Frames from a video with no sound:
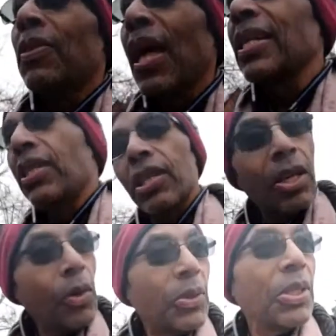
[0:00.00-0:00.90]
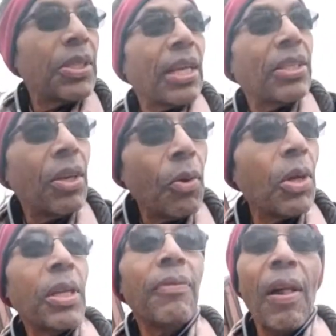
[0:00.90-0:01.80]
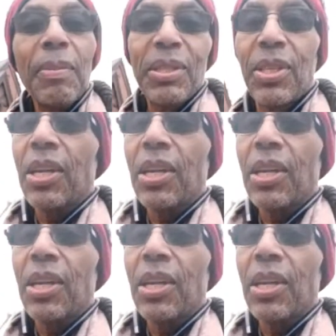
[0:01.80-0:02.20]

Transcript: That's your coaching session or your development